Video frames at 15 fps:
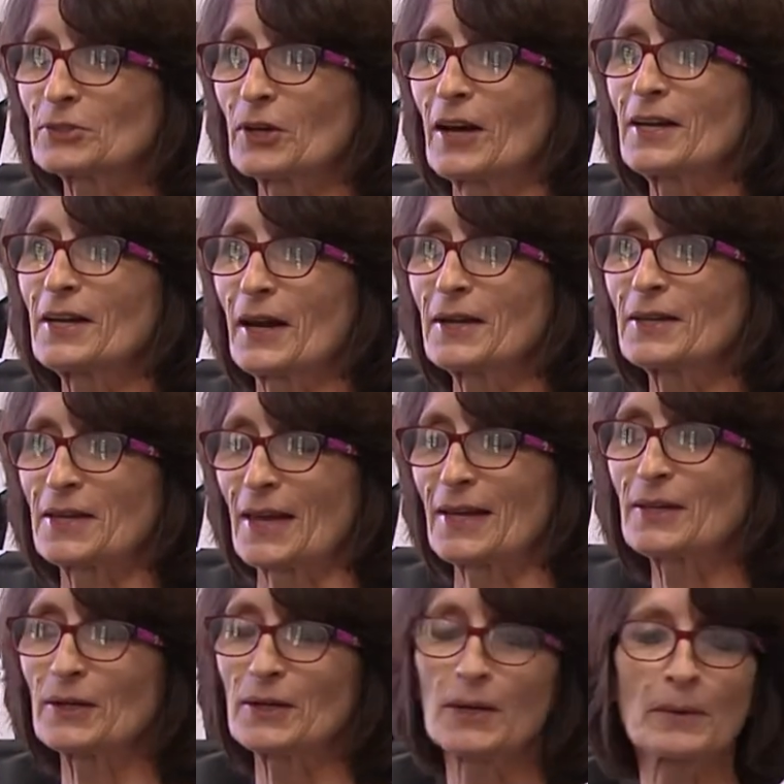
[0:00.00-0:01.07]
starting out
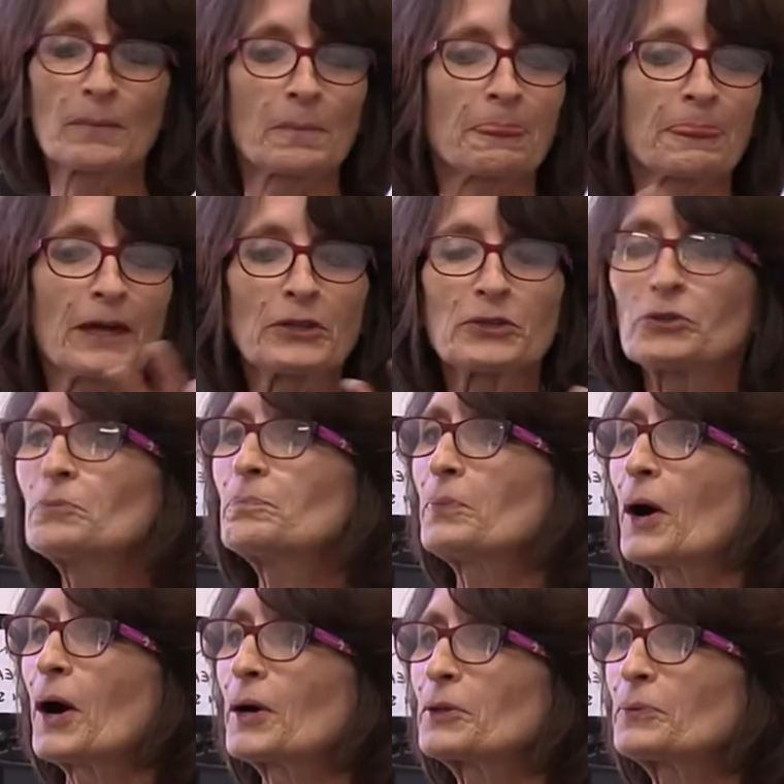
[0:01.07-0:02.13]
again on a new
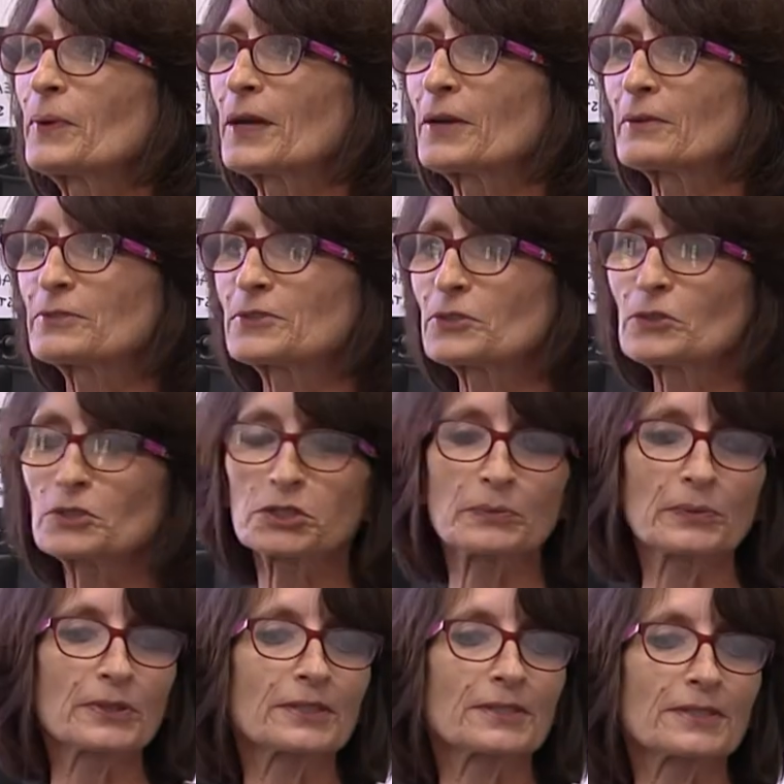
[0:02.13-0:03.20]
pathway of
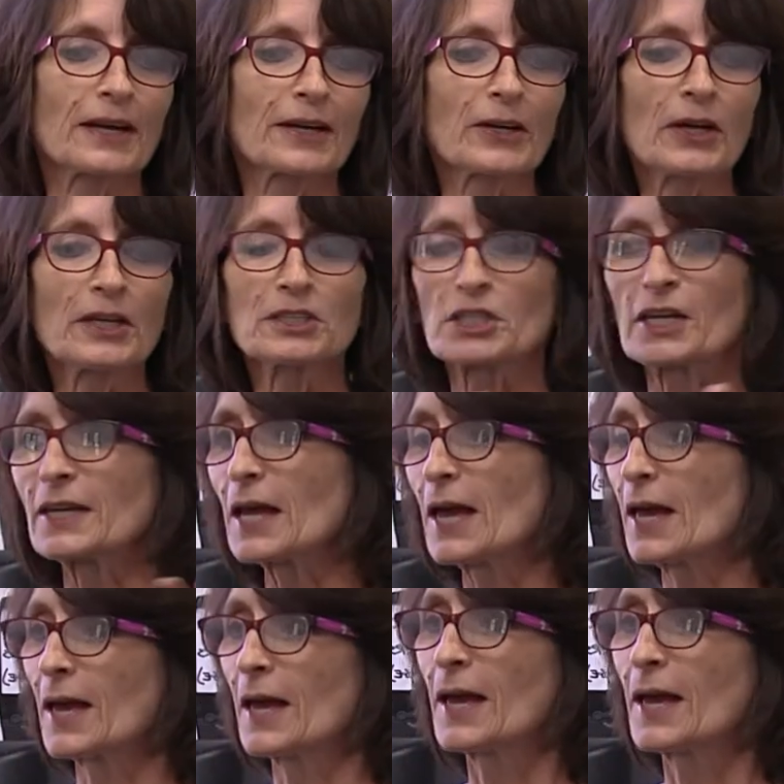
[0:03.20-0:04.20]
social work and psychology and,